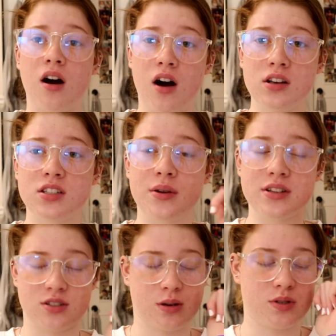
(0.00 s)
Also, in the
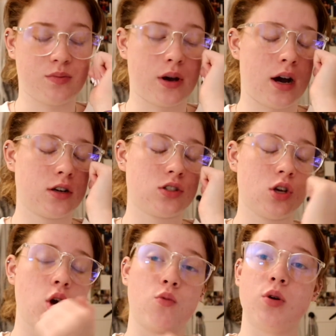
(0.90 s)
description box
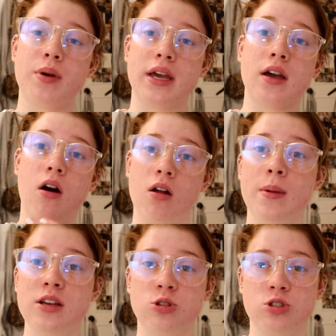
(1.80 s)
will be all of
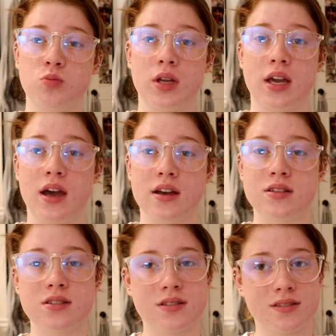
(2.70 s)
my social
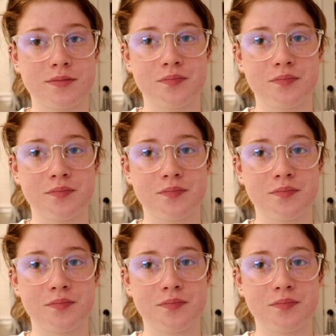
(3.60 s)
medias.